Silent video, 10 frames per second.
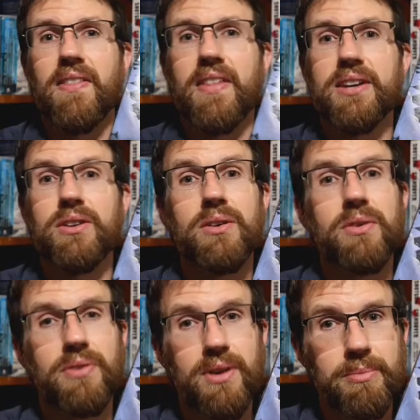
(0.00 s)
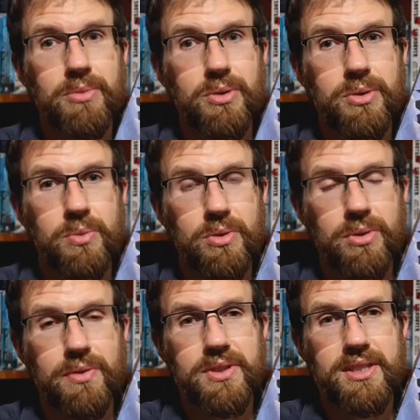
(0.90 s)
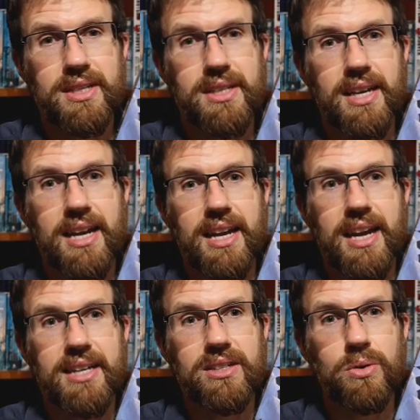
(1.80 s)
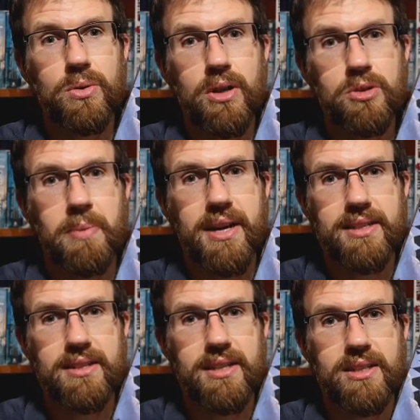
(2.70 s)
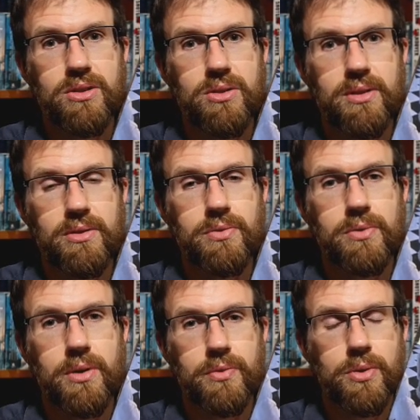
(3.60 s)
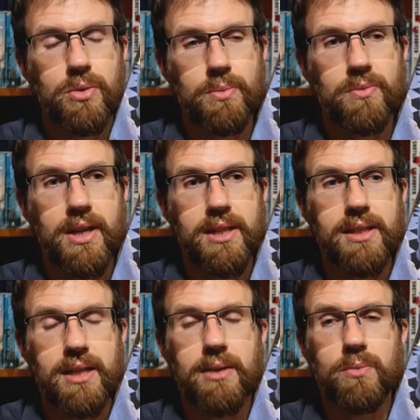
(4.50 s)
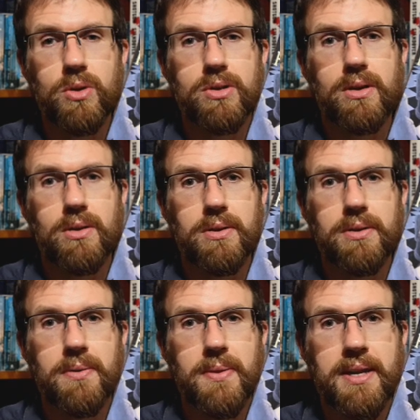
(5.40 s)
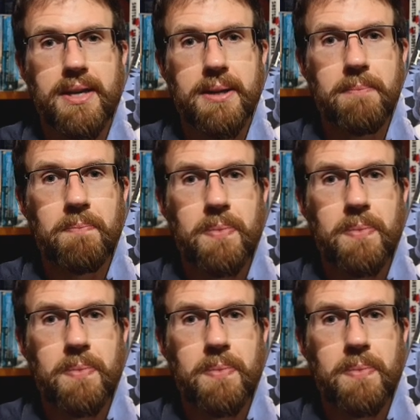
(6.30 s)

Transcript: They do find more dwarfs, and it all goes back to the history of Coombe Valley and what's going on there.